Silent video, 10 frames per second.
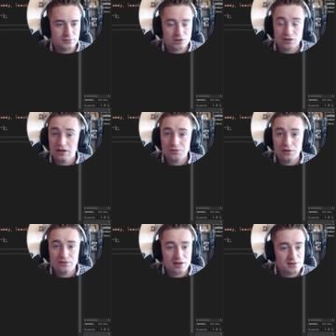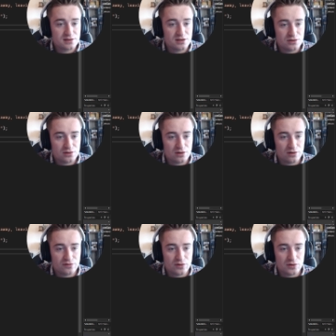So now that we've asked the user our
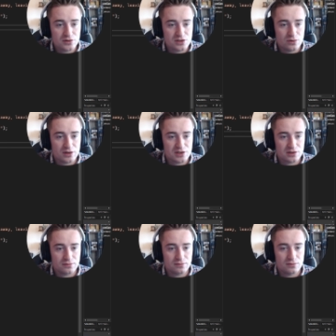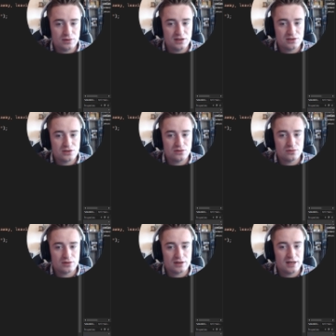first question, we need to
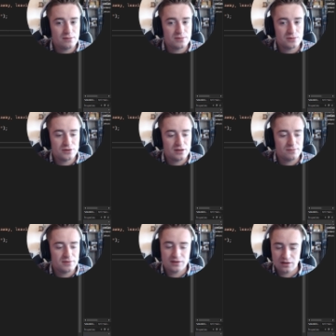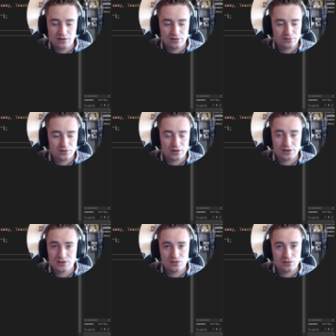enable the ability for
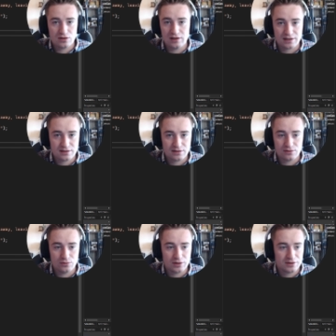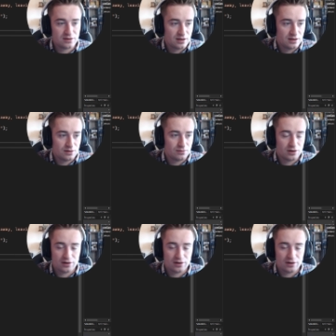us to collect what they are